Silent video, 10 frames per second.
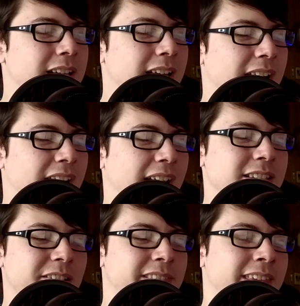I
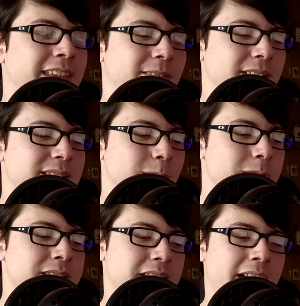do think it was more
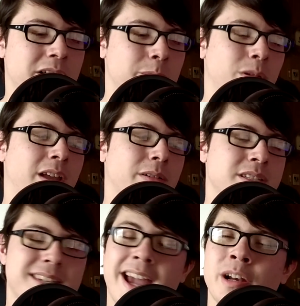
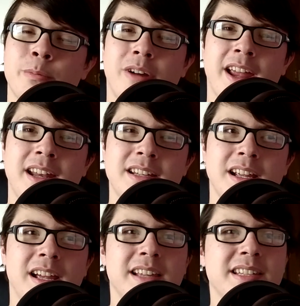scatterbrained,
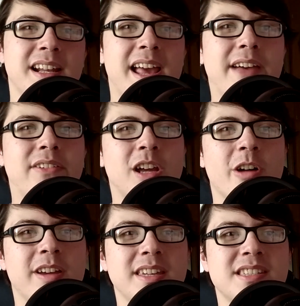didn't have a
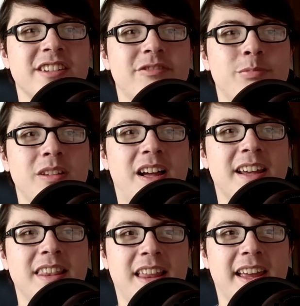cohesive
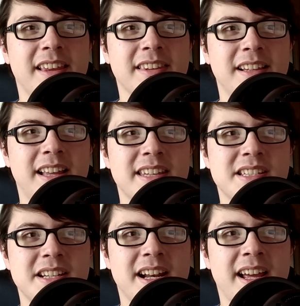plot like The
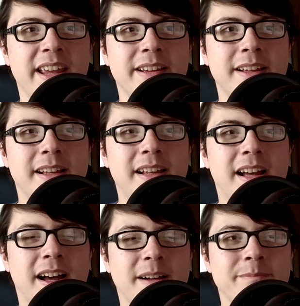Last Jedi,
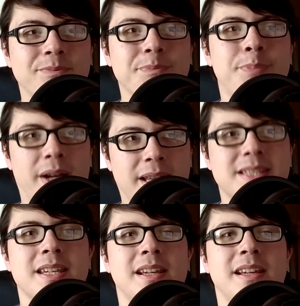
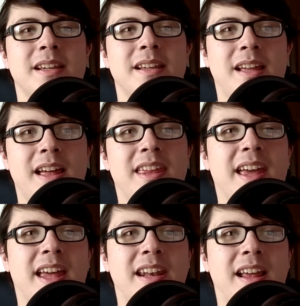but
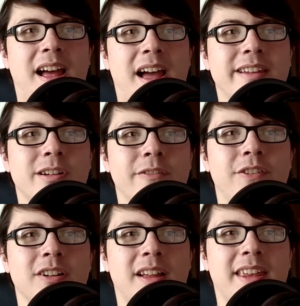again, I don't
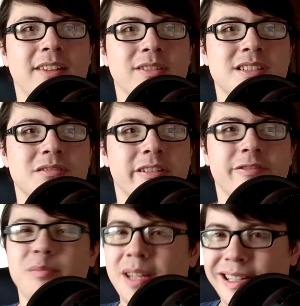feel like it was sort of
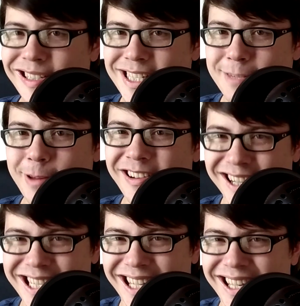
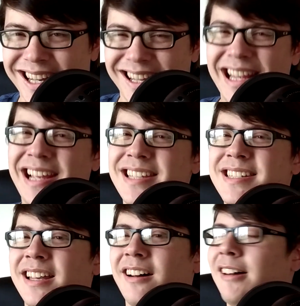mean-spirited.
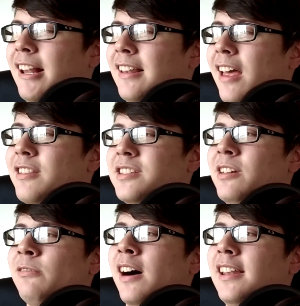So, like, do
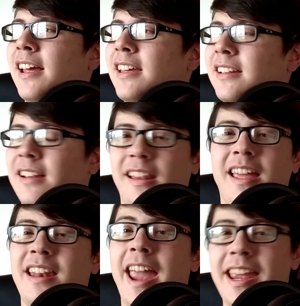you want, like,
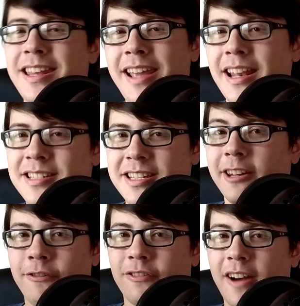an
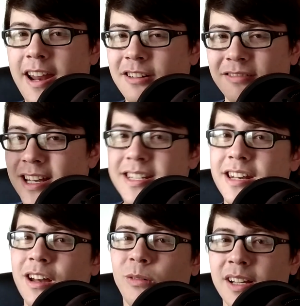ADHD friend who
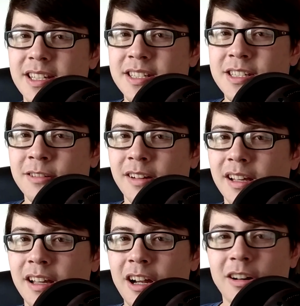doesn't know what he's
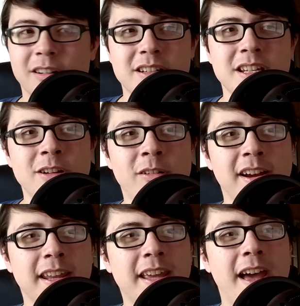doing, or do you want,
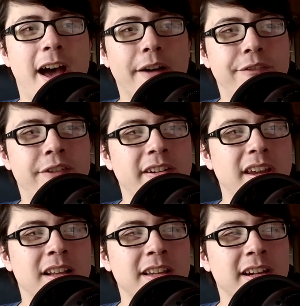like, a very
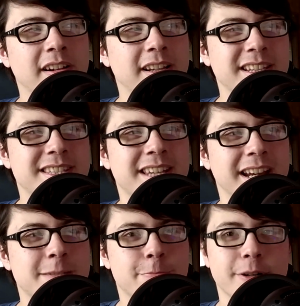clear and
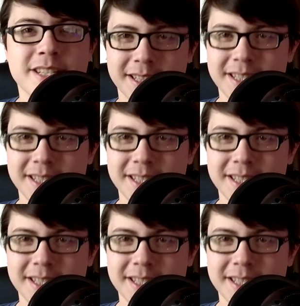concise person to